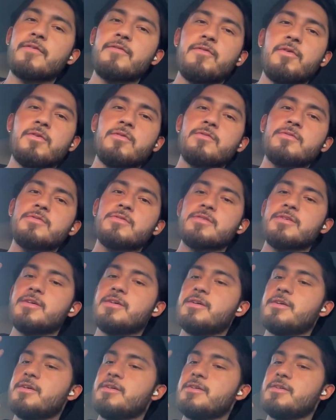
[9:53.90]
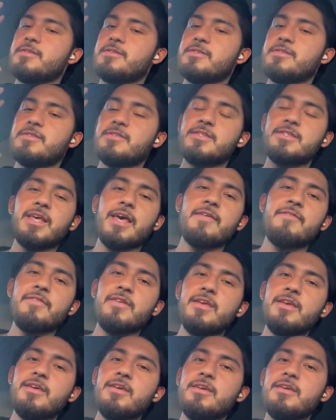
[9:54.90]
for those
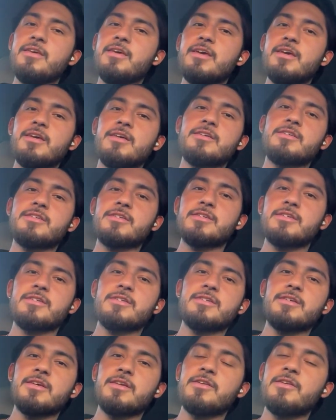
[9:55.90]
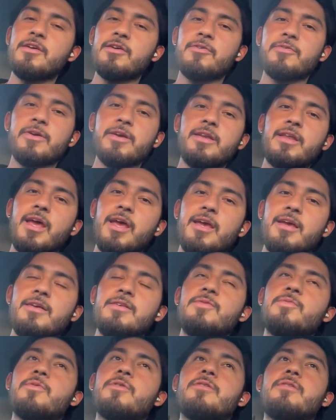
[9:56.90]
70-ish degree days
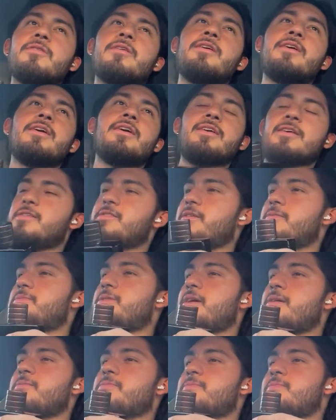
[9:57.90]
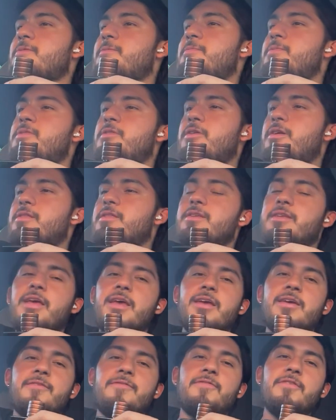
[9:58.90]
where sometimes throughout the
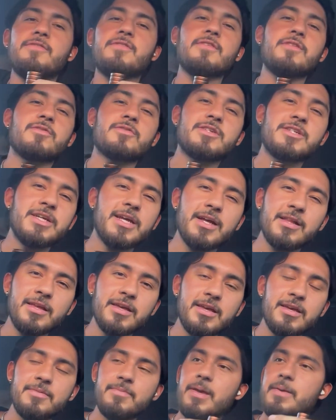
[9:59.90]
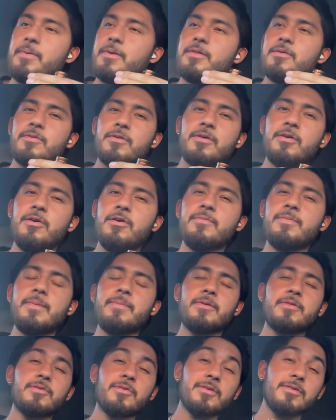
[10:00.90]
day it feels a little chilly, maybe a little cold, maybe
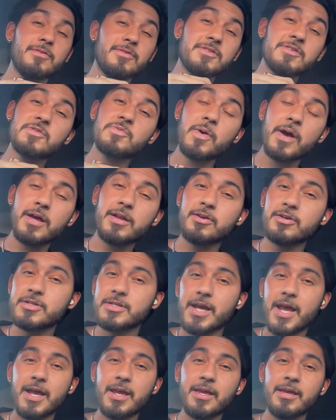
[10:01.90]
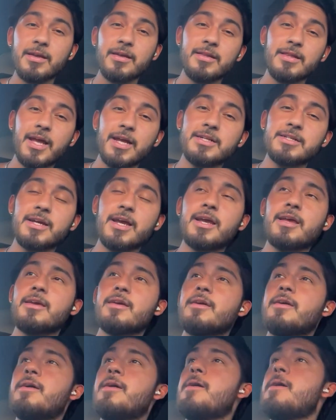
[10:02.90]
throwing a little sweater jacket, light
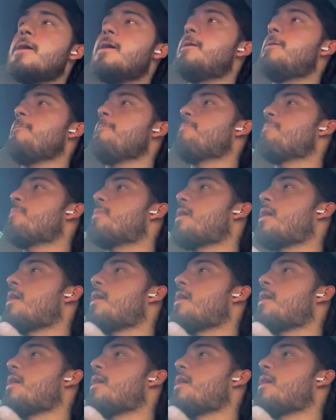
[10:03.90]
jacket. But I